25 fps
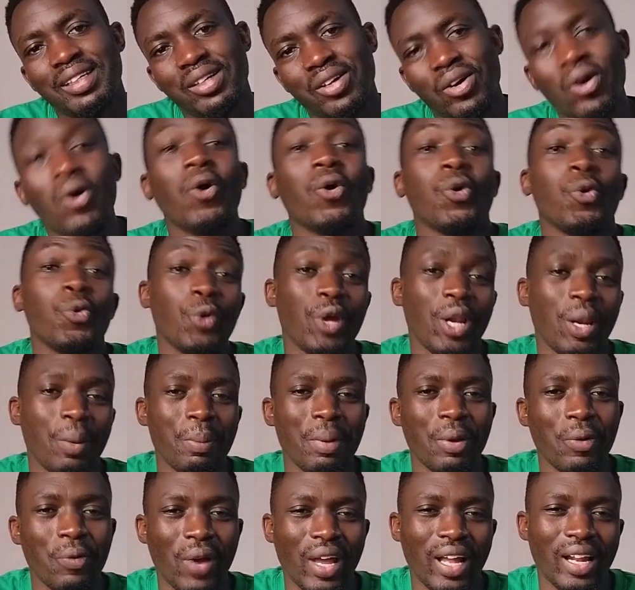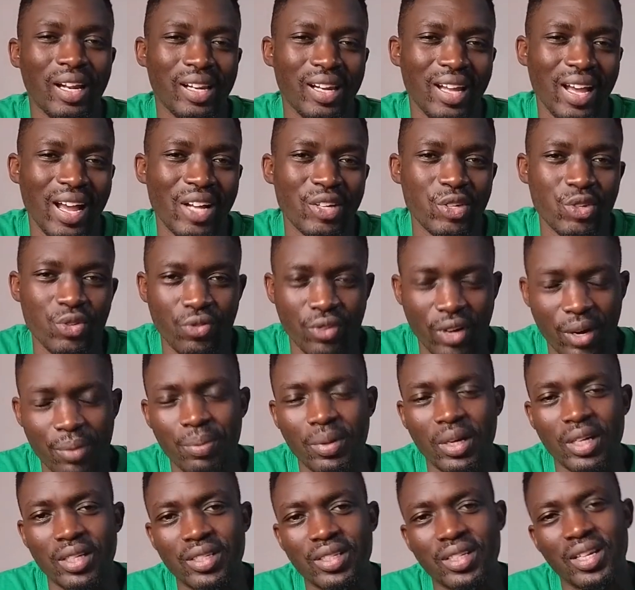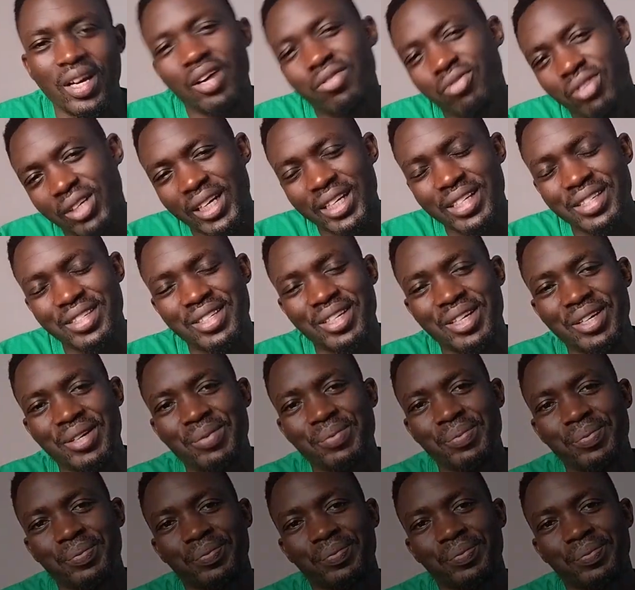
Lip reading: all will be well as farmers. Have a nice time.